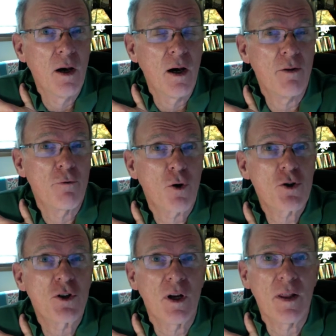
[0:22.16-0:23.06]

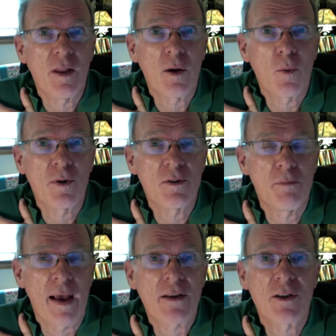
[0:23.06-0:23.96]
unfortunately, there was
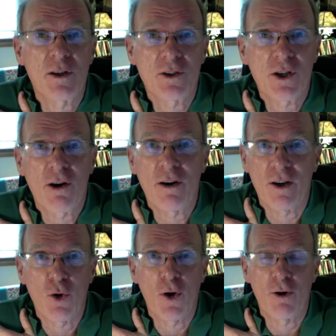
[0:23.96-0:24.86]
mass
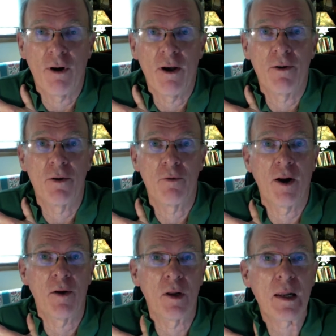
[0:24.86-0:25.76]
hysteria going around
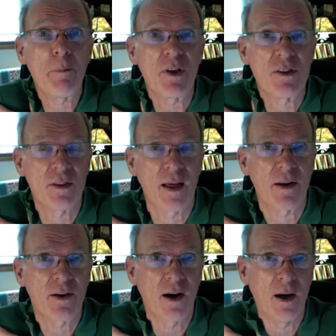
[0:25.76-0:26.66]
lipids at
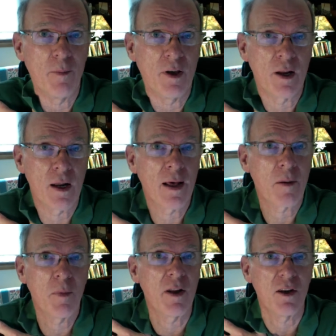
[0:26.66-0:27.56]
that time and a lot
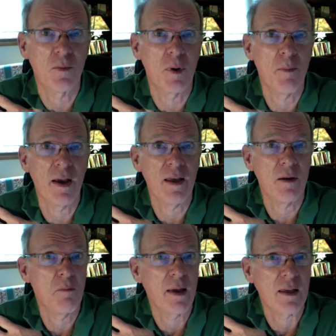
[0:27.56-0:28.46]
of money to be made
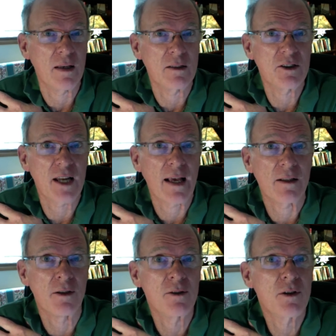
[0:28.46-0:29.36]
in making
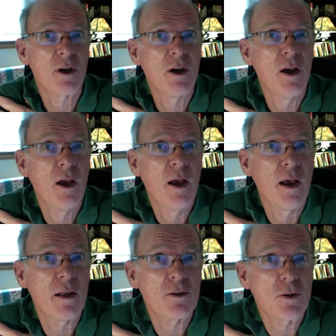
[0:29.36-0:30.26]
statins.
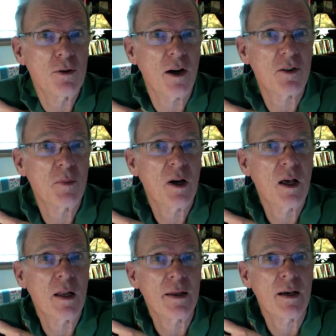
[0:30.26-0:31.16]
And so Dr.
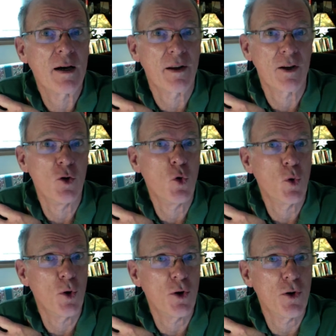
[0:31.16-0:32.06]
McCulley got
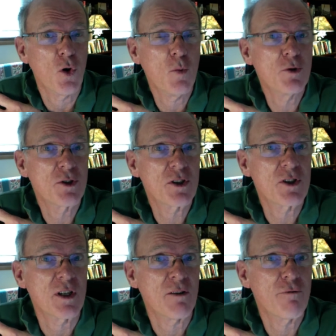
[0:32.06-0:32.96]
ignored, and
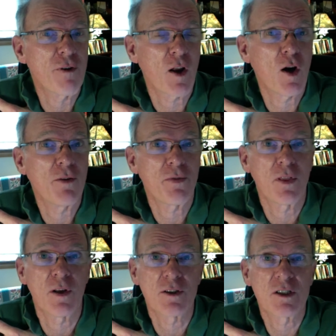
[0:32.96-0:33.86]
homocysteine fell off
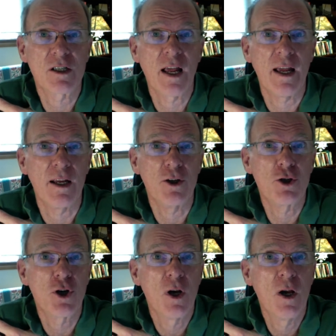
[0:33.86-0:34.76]
the stage